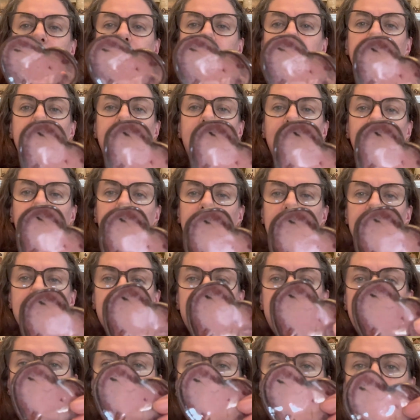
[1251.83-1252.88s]
A little
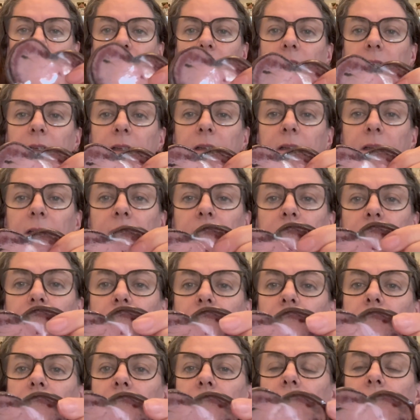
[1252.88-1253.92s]
sweetie.
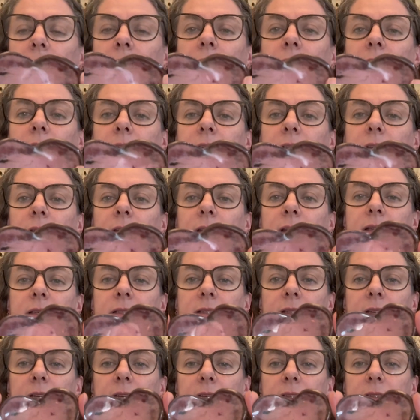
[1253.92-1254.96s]
So
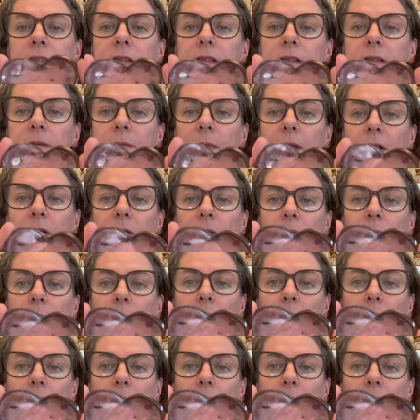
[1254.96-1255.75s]
this is speckled